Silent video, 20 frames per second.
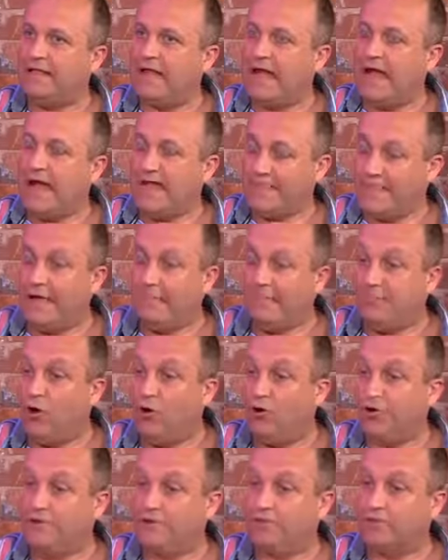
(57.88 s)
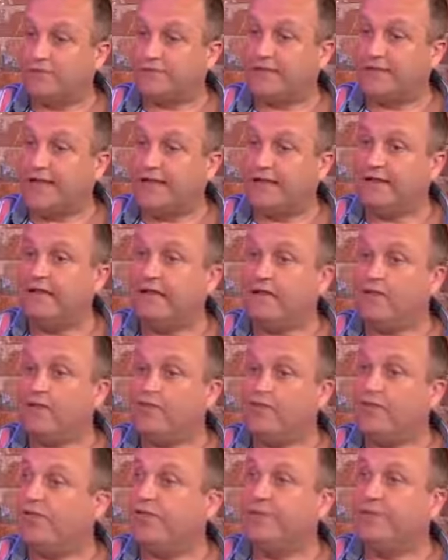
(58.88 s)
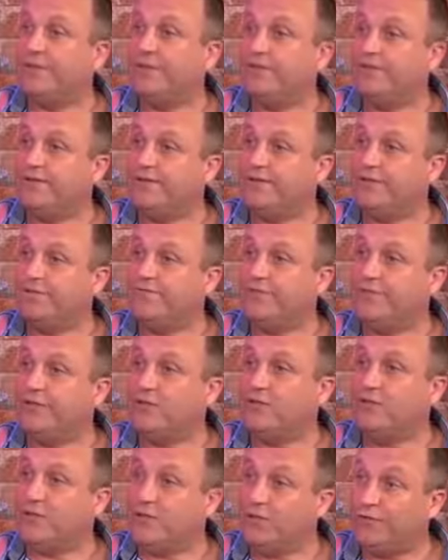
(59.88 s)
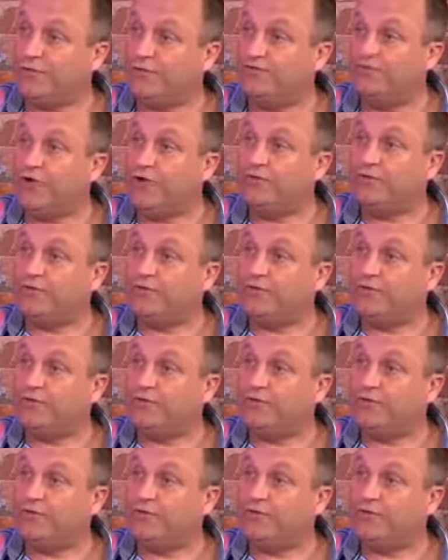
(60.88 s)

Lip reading: that point were saying, nothing we can do. They're doing nothing wrong,